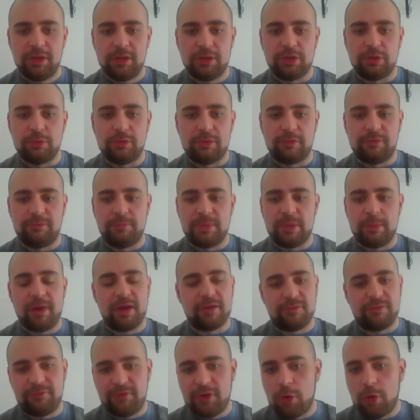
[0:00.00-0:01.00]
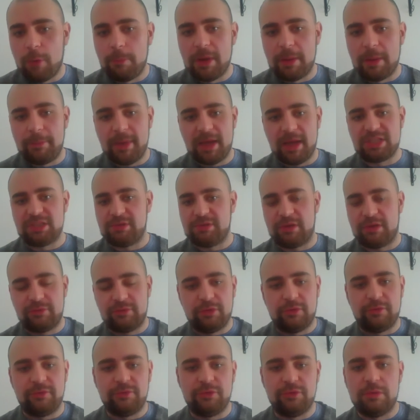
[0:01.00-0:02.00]
You would, you might feel a bit better
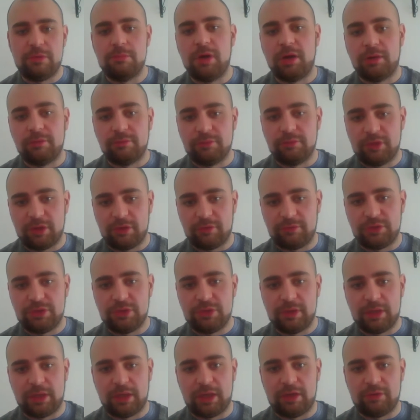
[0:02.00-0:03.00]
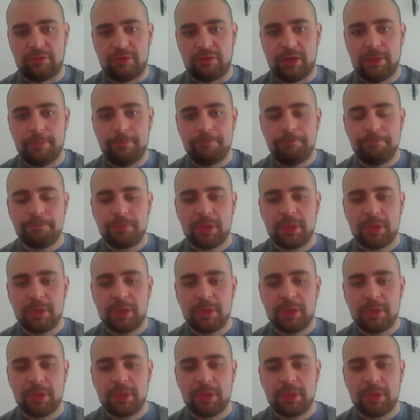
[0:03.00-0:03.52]
after a few months of doing that, right?